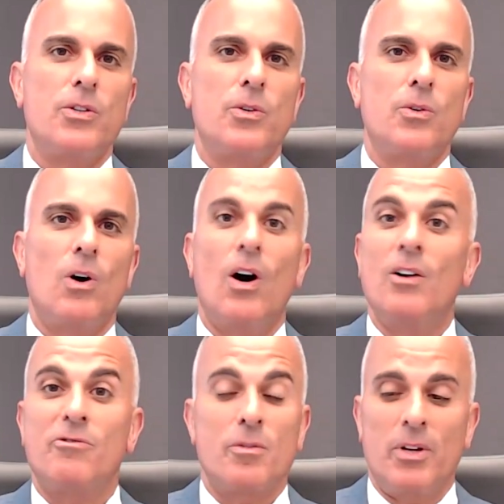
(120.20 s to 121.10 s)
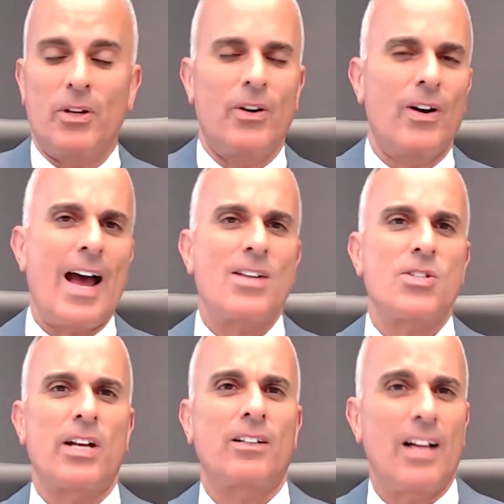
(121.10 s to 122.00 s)
to unfamiliar
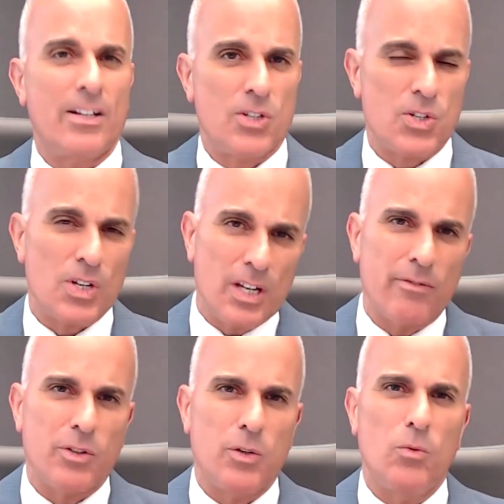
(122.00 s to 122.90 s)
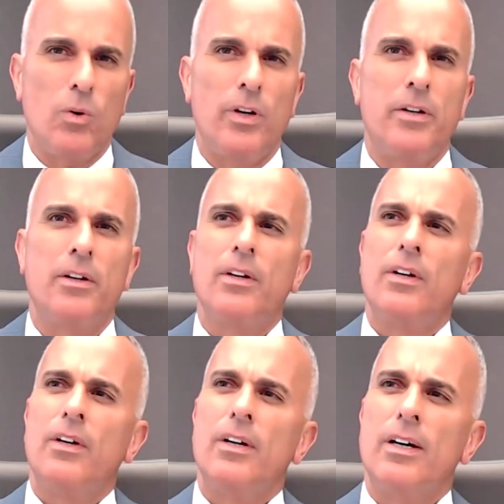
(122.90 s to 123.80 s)
asset classes, if you would.
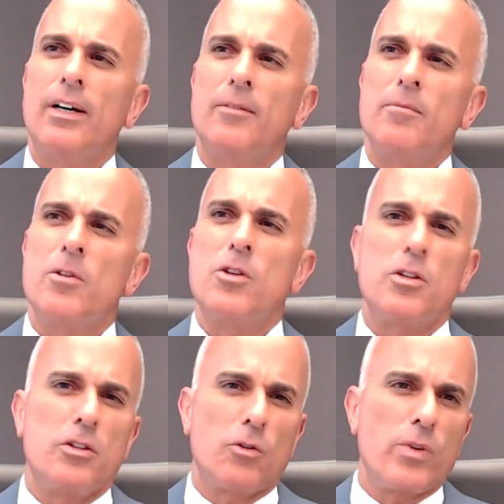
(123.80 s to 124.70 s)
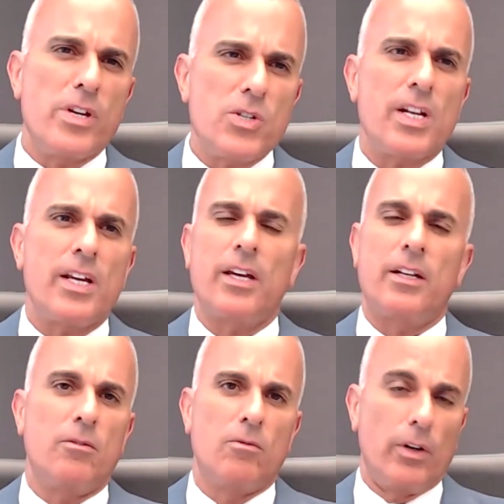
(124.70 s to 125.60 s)
The reasoning
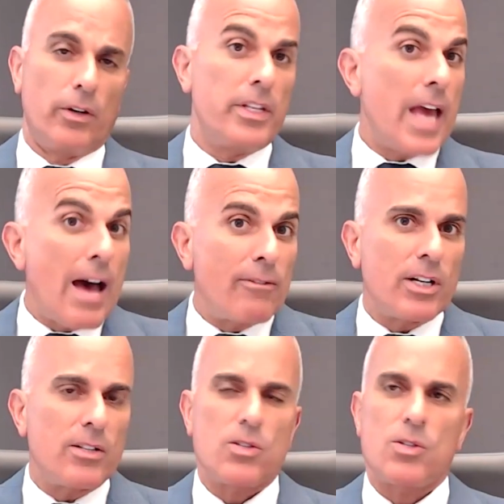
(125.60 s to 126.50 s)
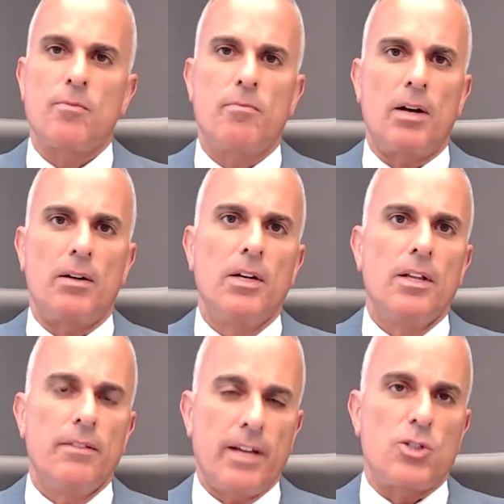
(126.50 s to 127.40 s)
and really the evidence
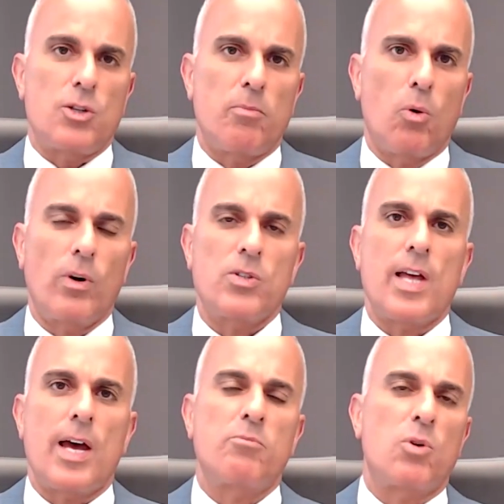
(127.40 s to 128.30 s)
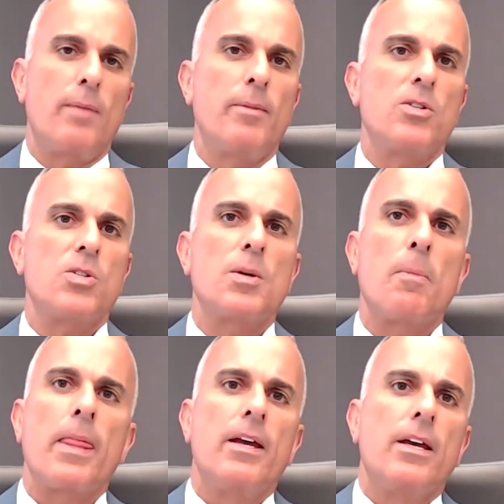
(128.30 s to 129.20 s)
that supports that premise
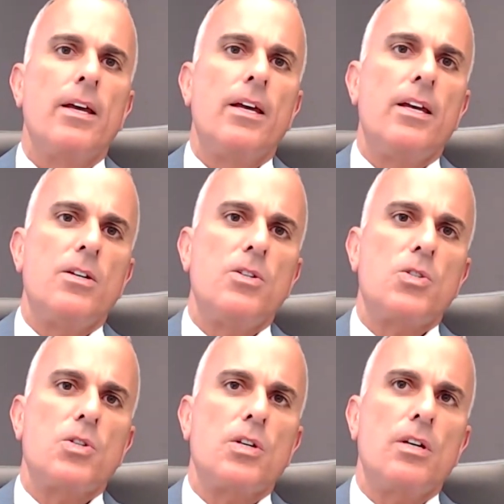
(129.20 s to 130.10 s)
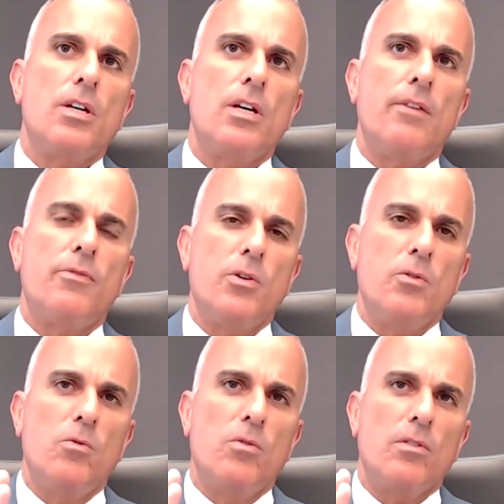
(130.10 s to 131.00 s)
is if
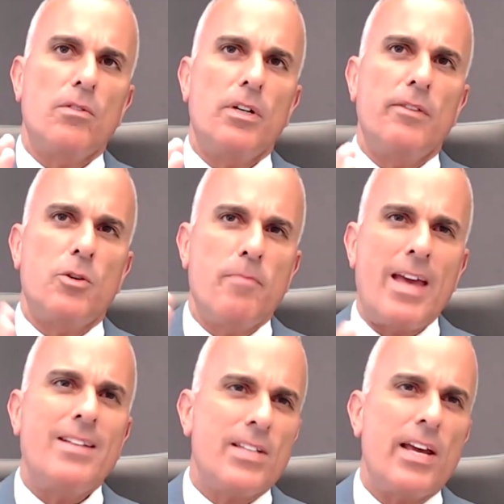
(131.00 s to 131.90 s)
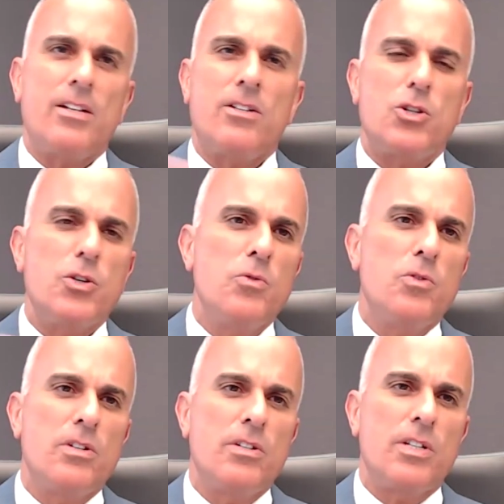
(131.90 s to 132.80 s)
you maintain two
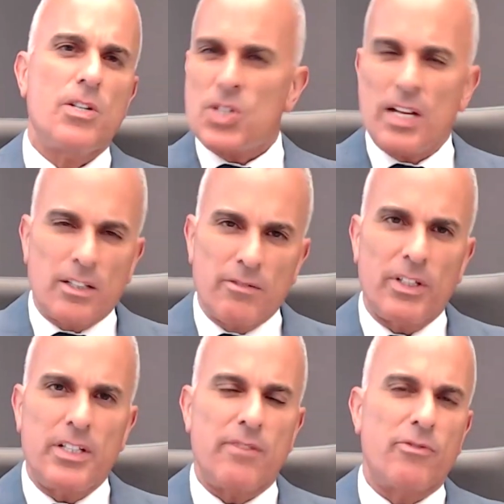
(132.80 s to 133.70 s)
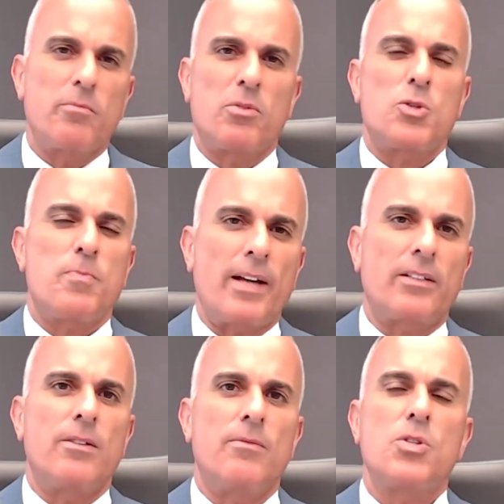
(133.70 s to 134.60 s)
distinctively different
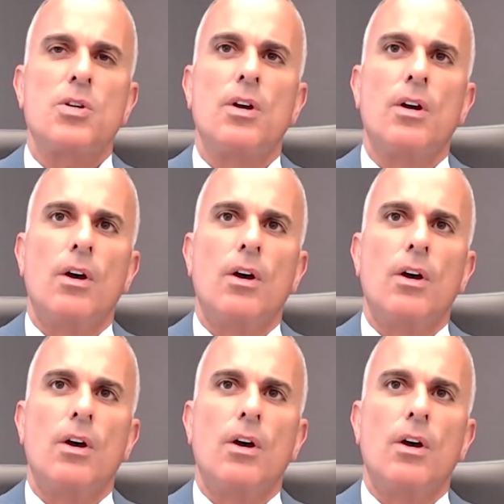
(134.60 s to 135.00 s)
perspectives